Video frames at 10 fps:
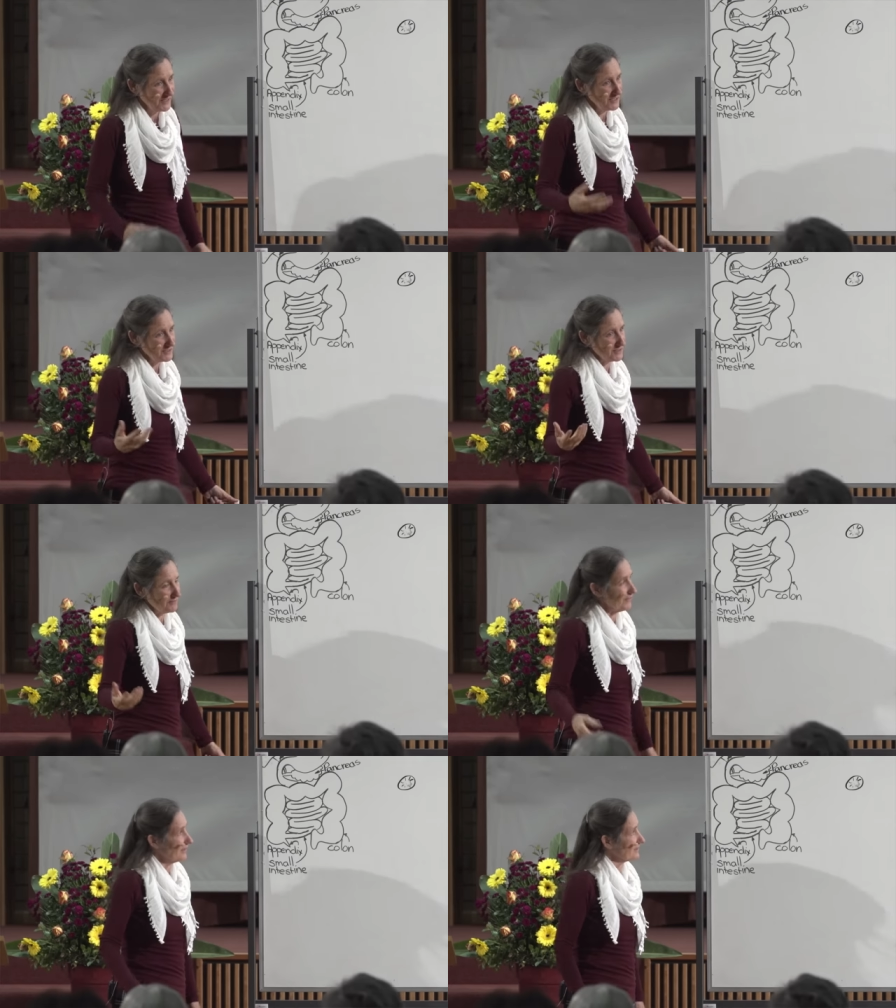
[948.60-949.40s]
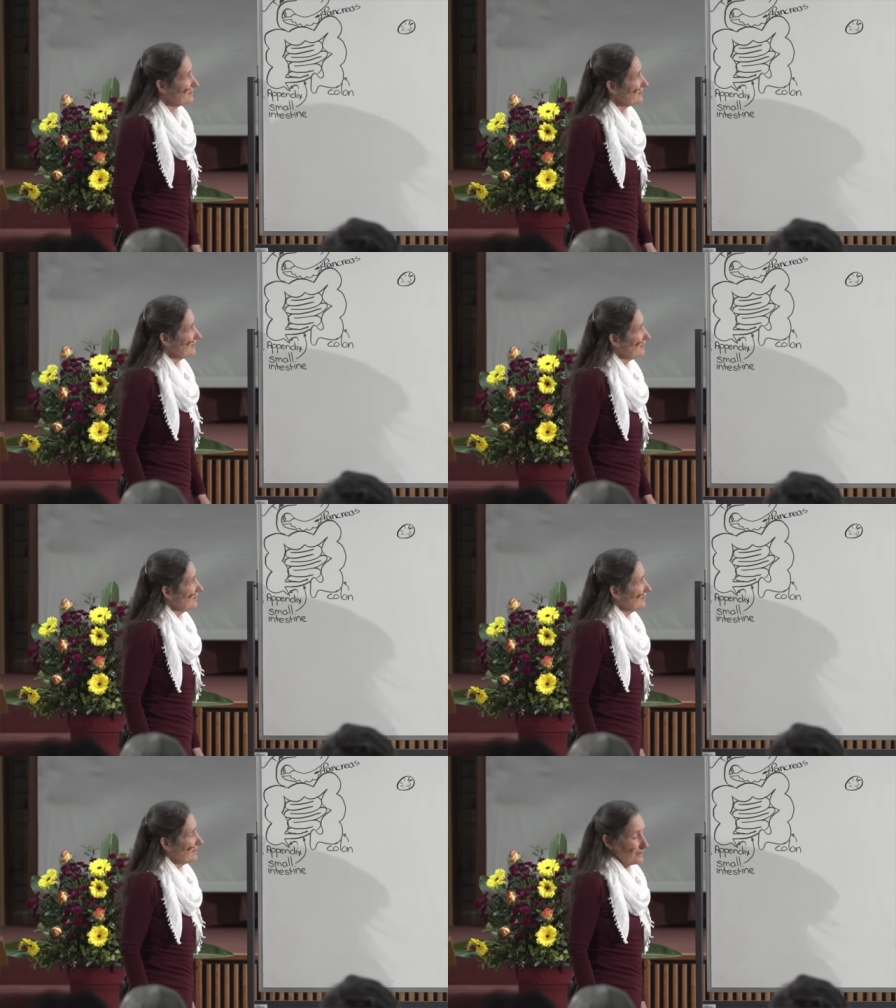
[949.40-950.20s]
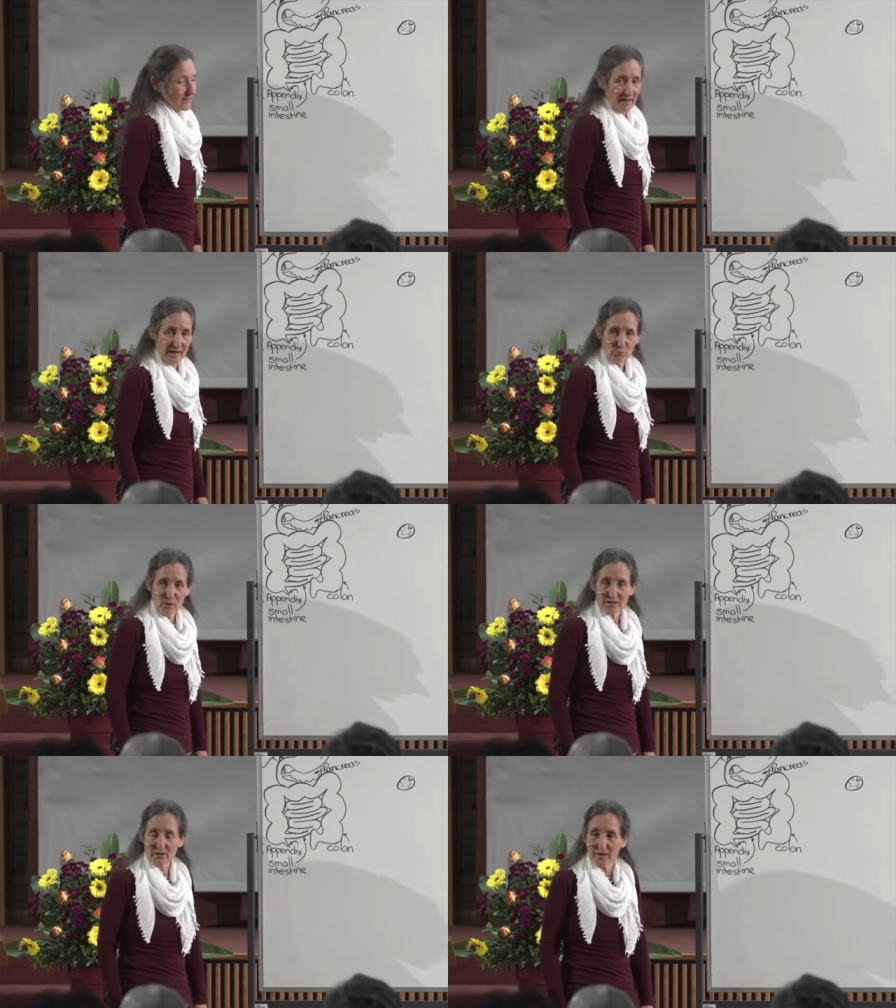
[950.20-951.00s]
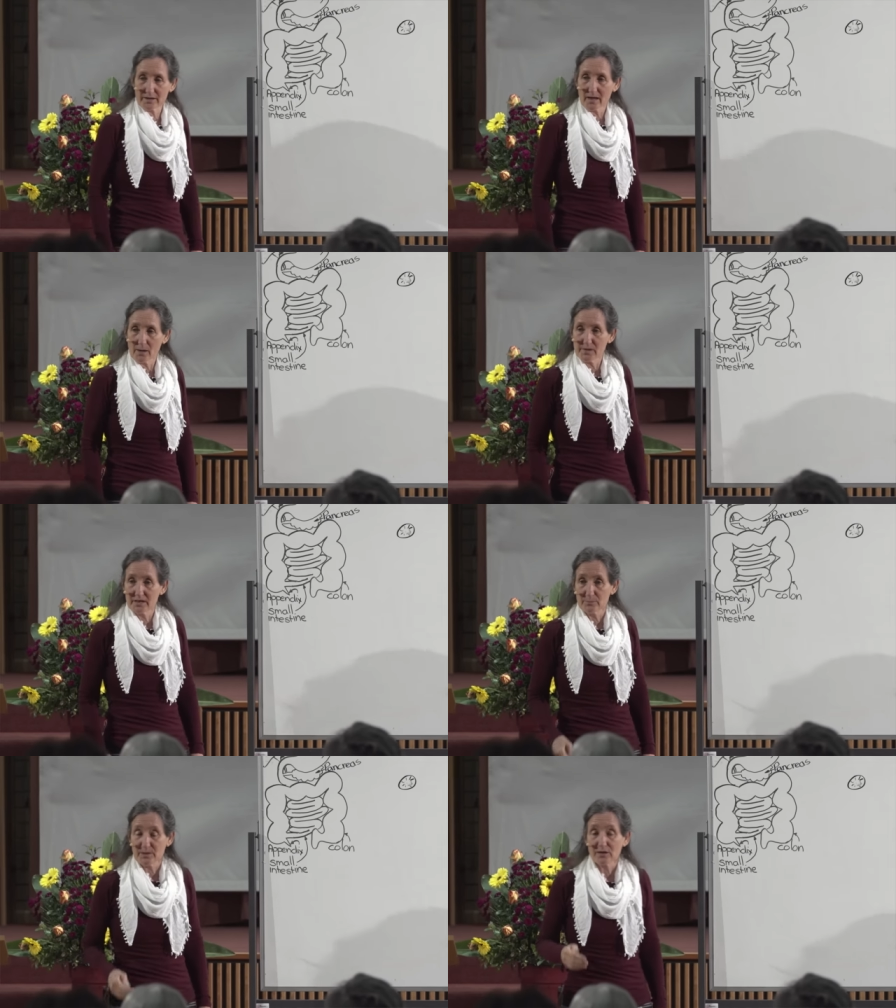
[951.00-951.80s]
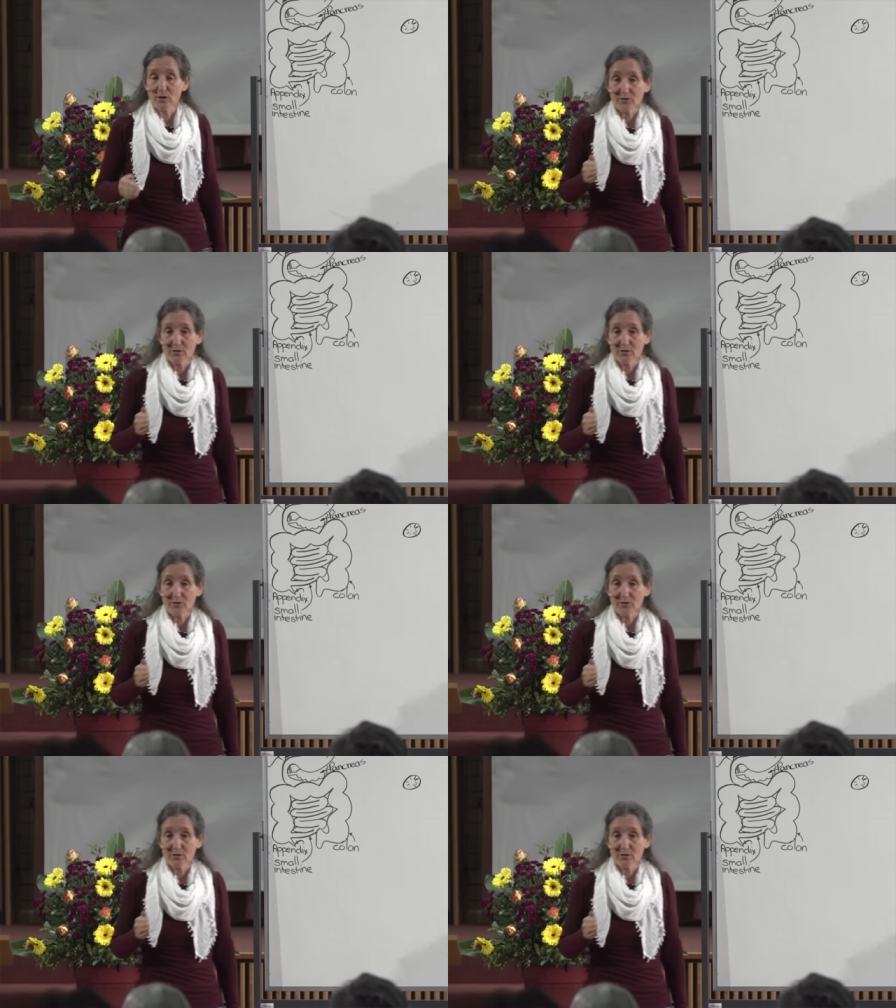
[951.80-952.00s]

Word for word: Easy fixed. I had one guy come and he'd been